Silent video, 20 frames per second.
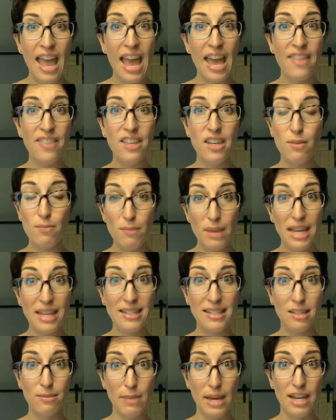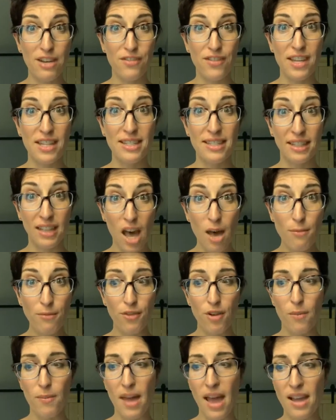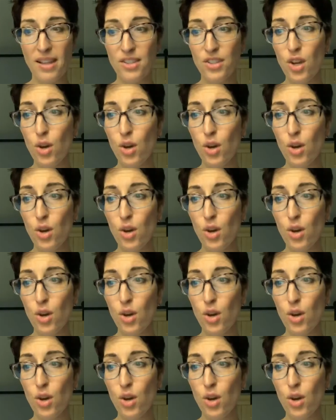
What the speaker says: and the amazing benefits that come from that.